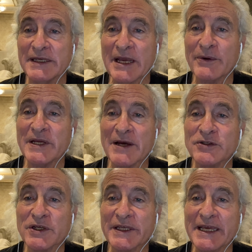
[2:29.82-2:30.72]
Now, when you
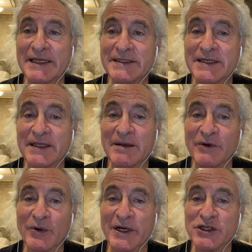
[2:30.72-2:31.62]
actually get to the
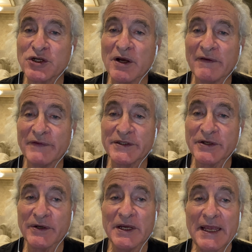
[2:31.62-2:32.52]
immigration
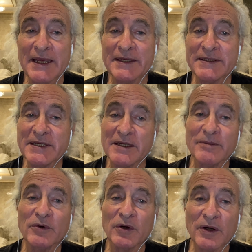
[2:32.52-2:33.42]
officer, hand
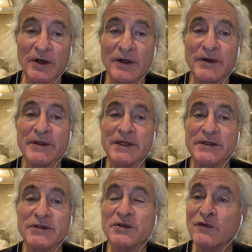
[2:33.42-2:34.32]
him or her
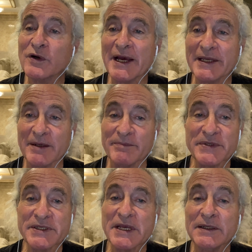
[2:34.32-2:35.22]
these 4 items.